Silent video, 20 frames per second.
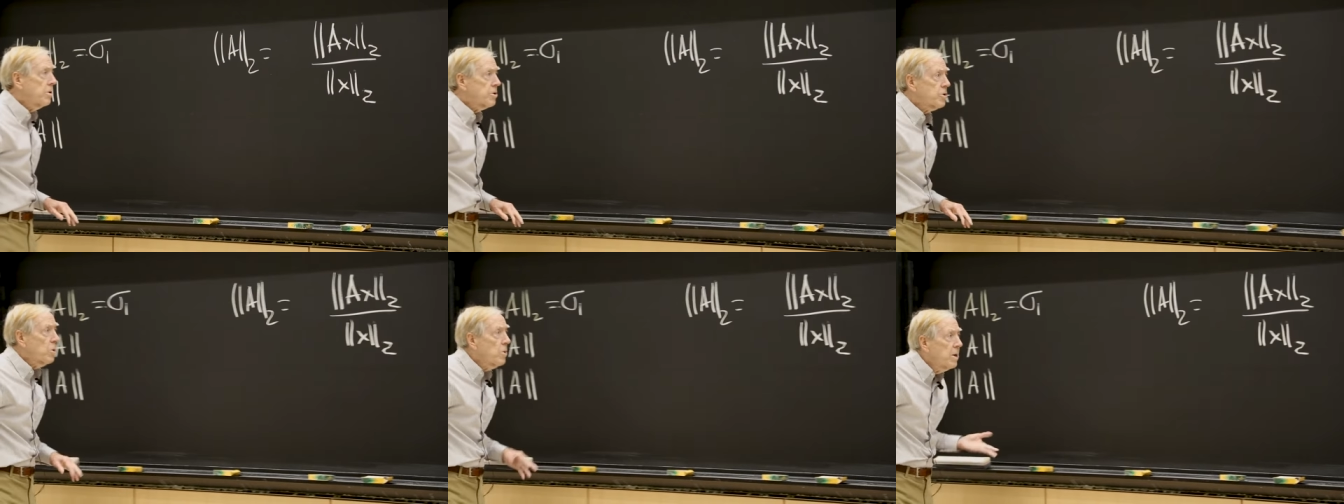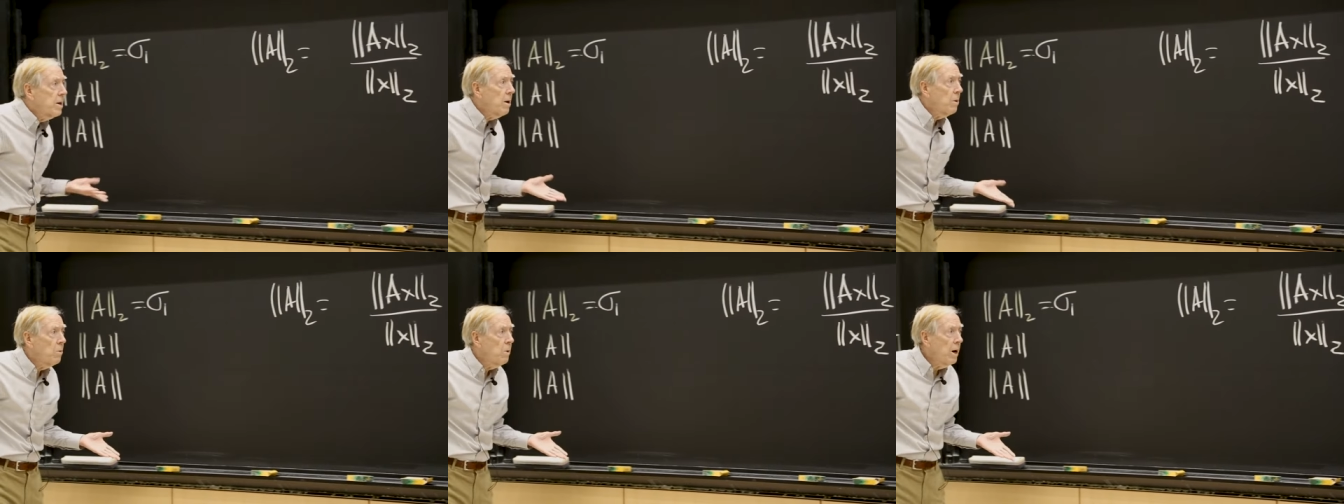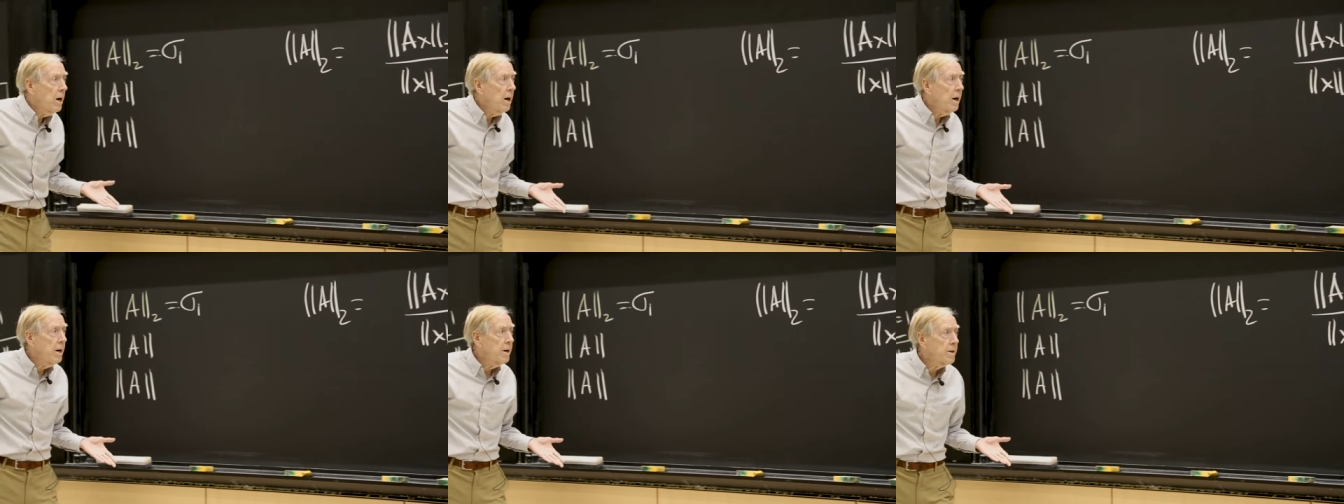So in a
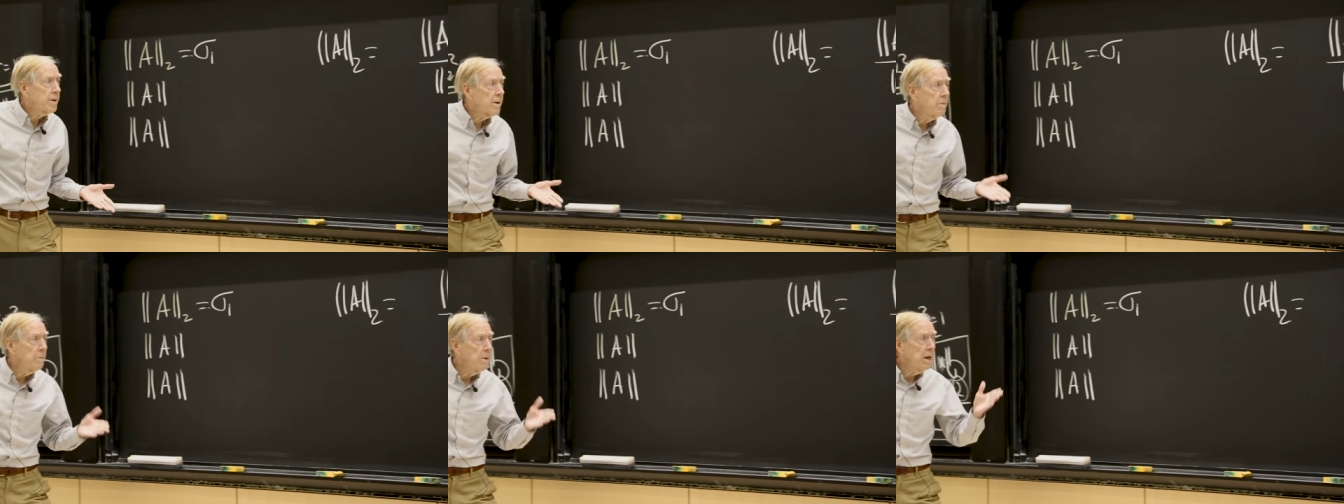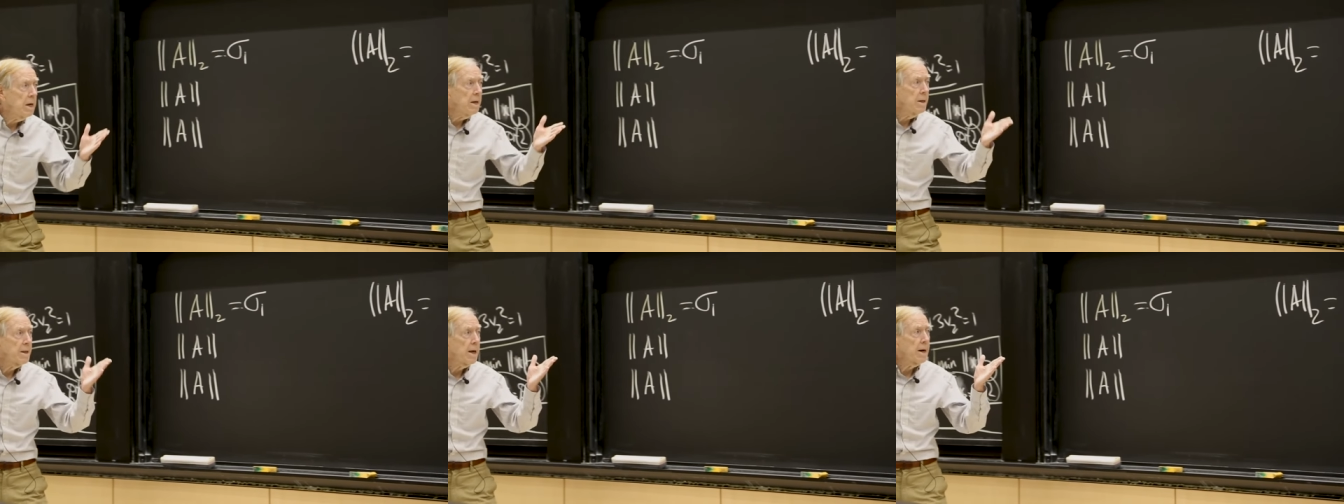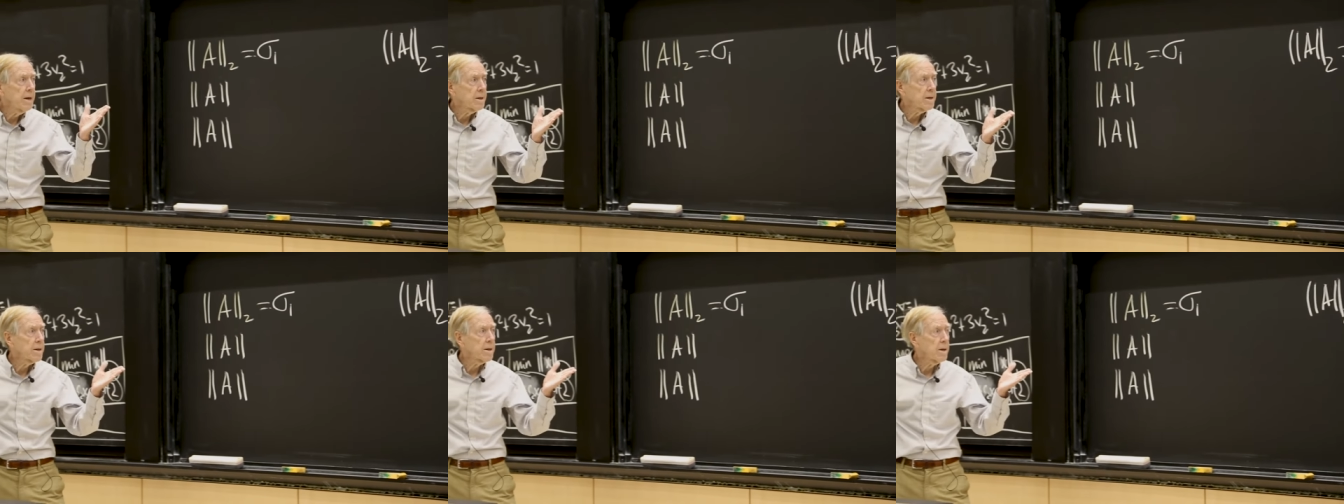way, to me,
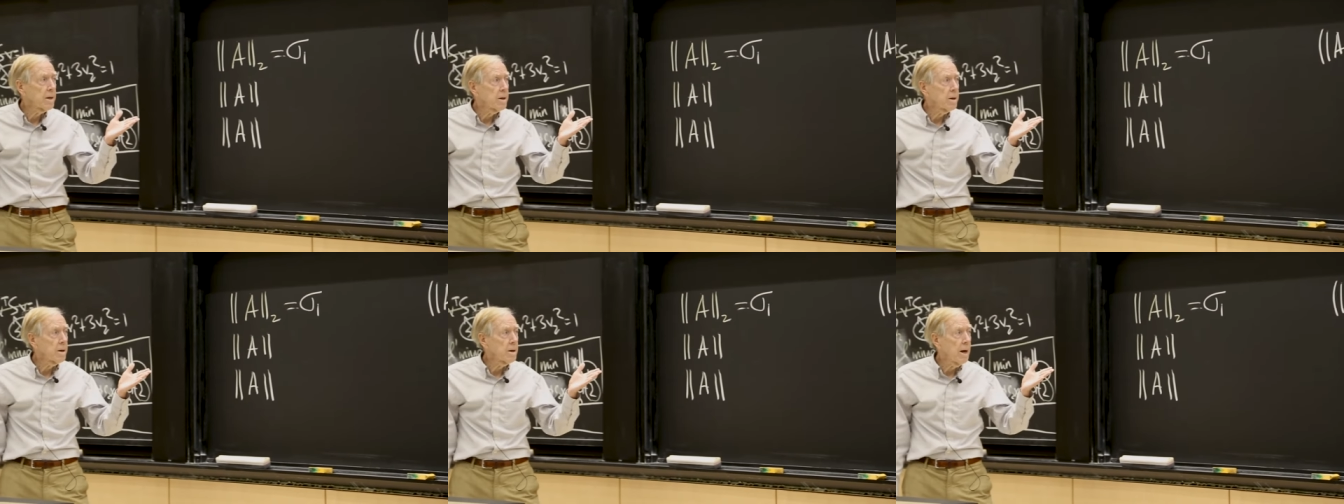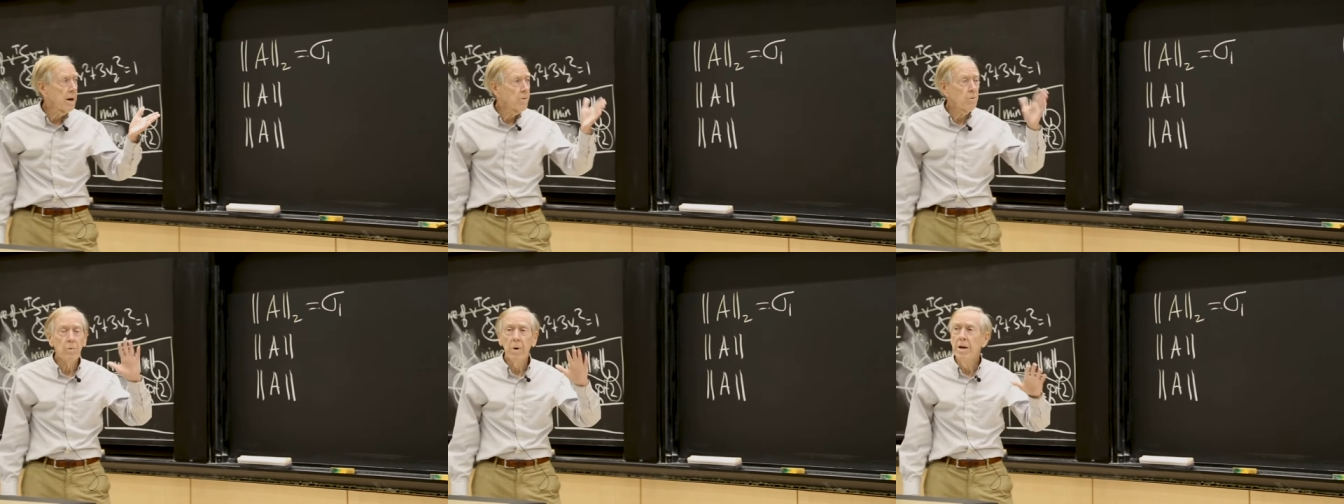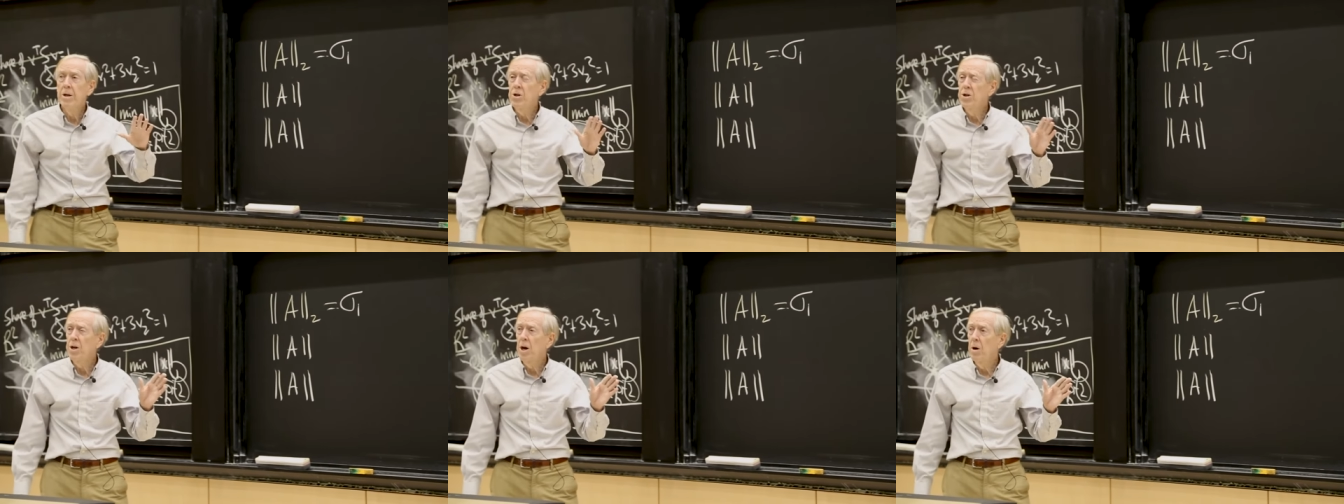that, that
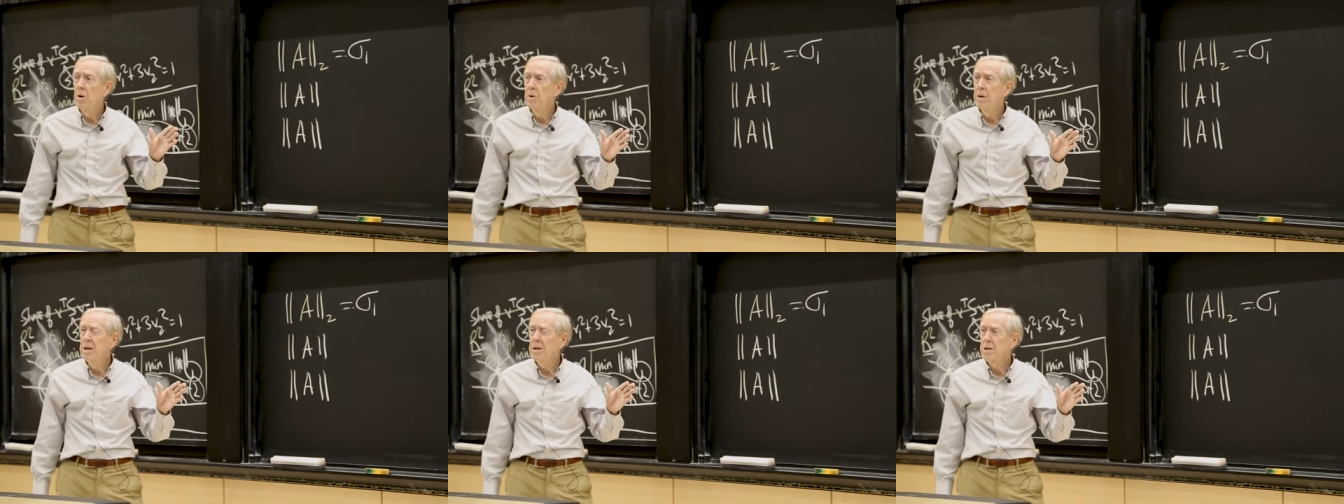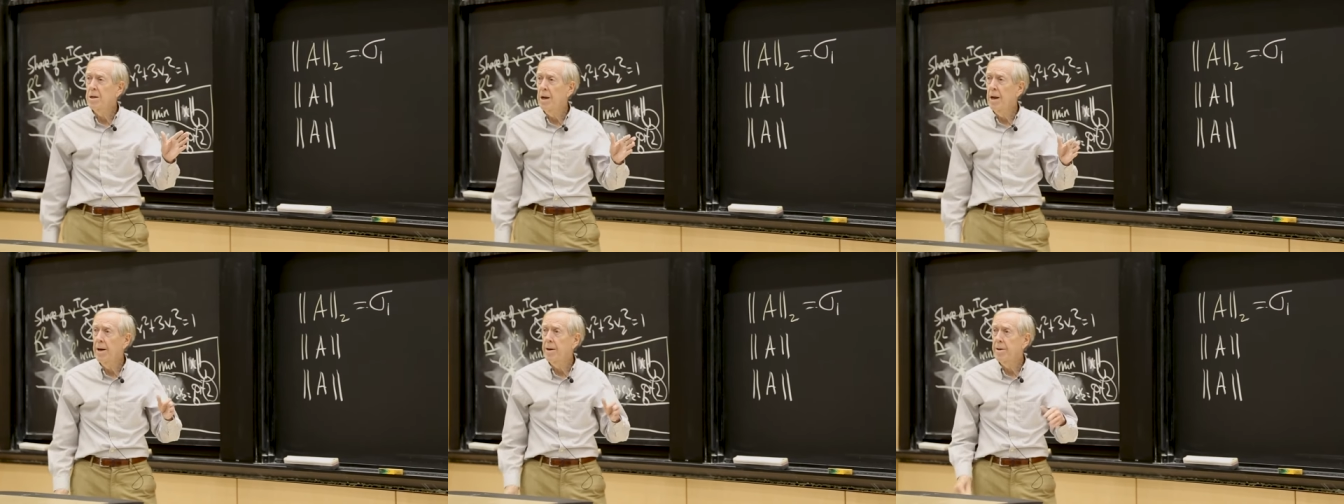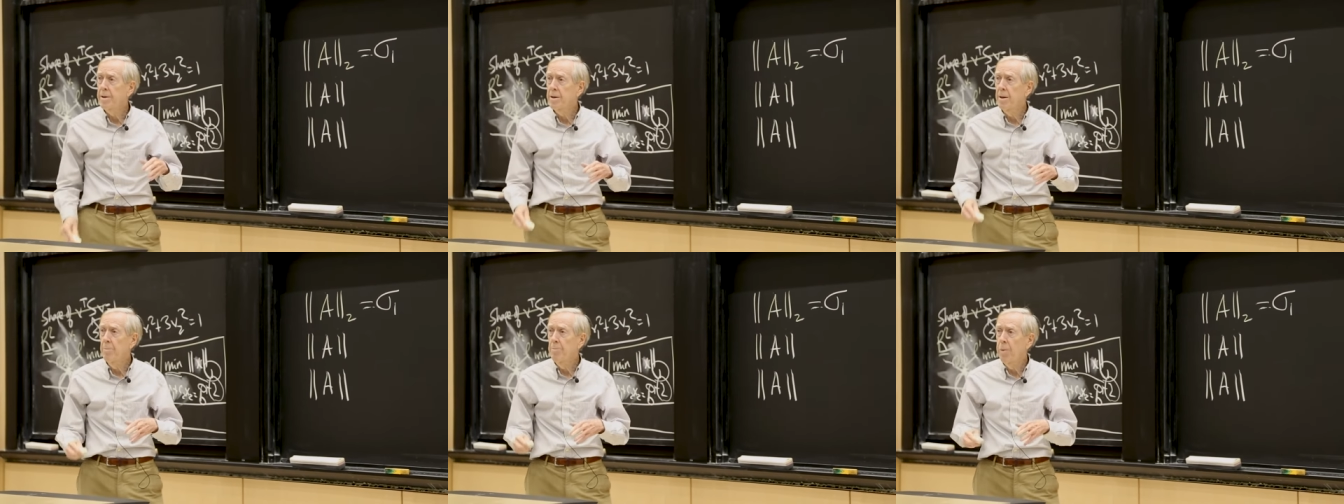ratio is like
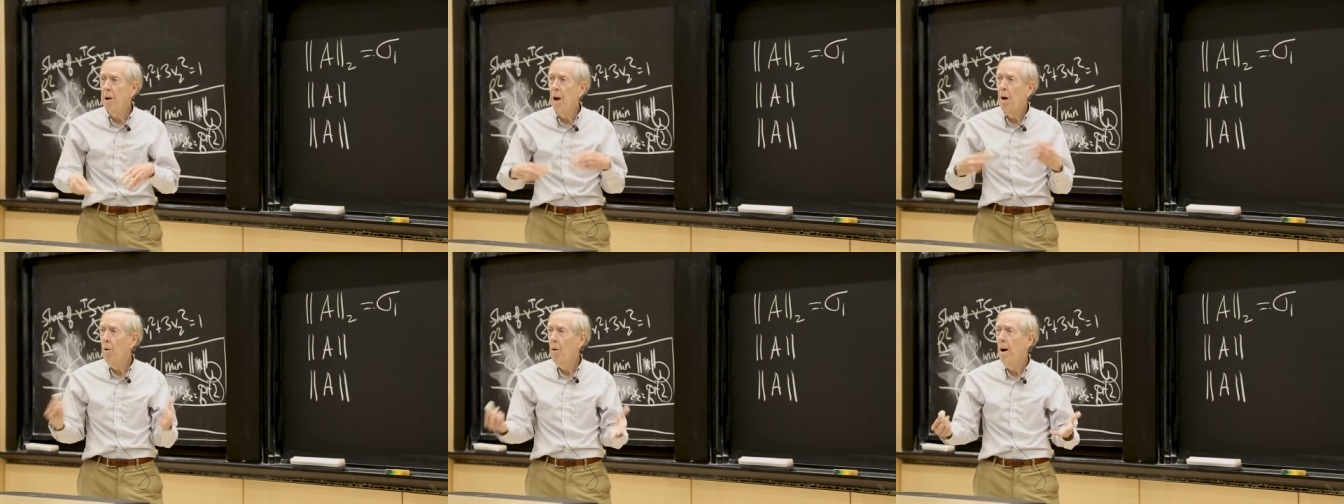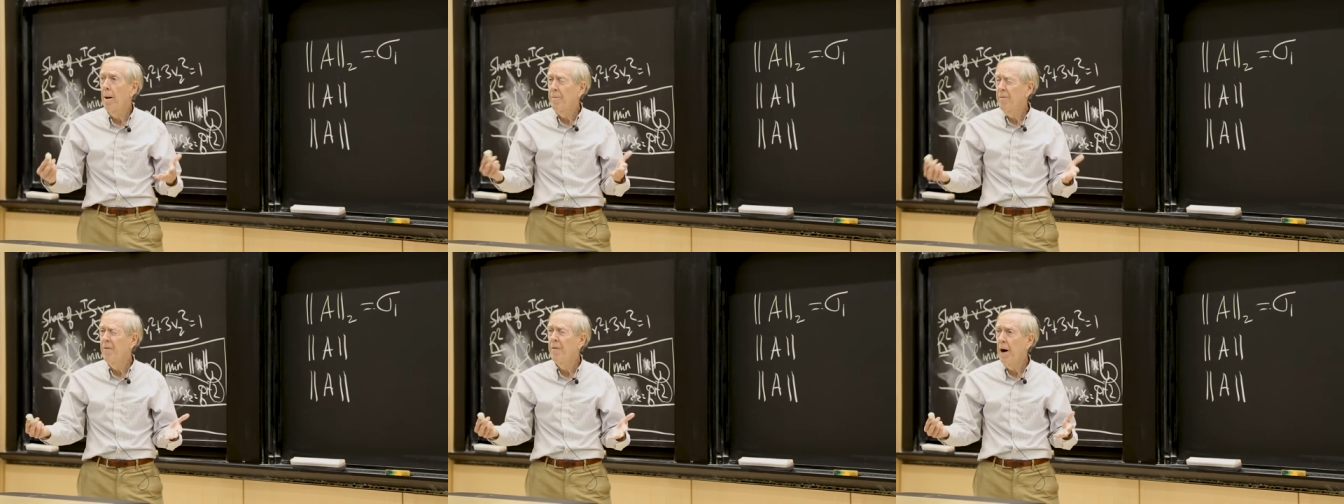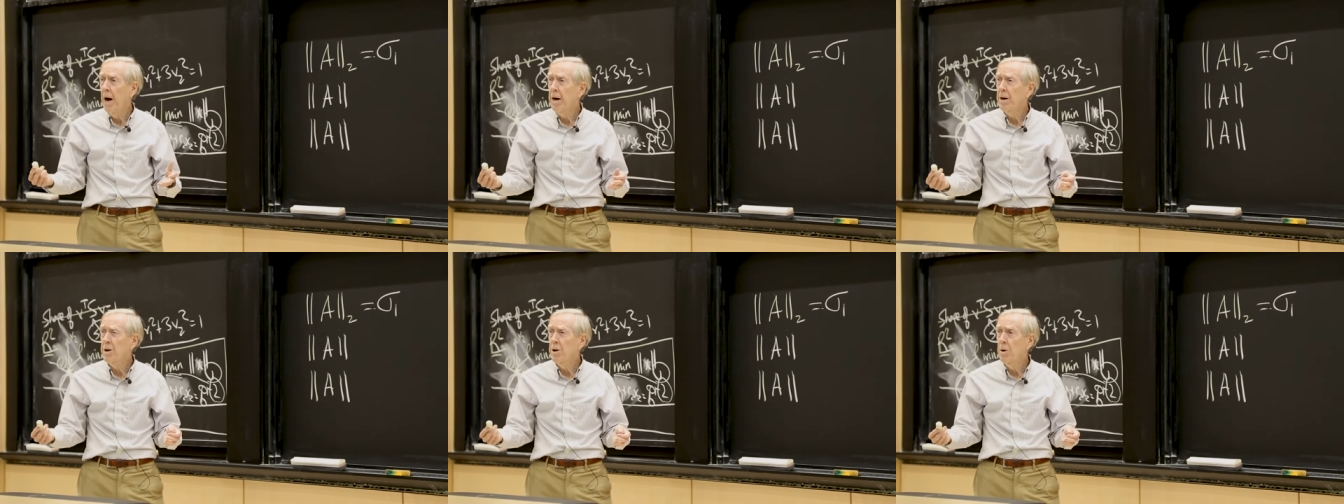the blow-up
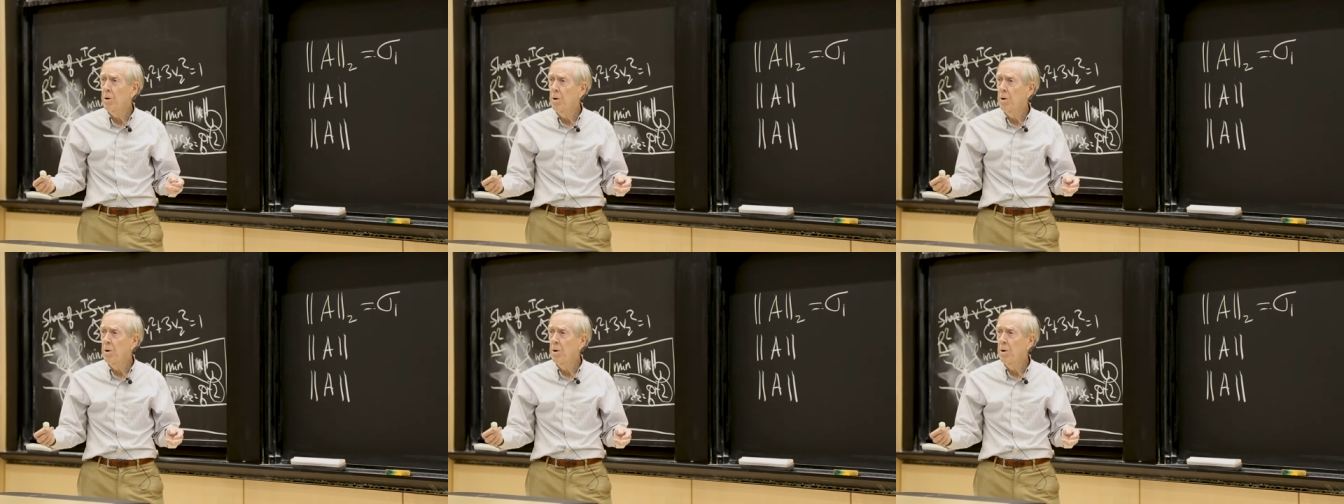factor.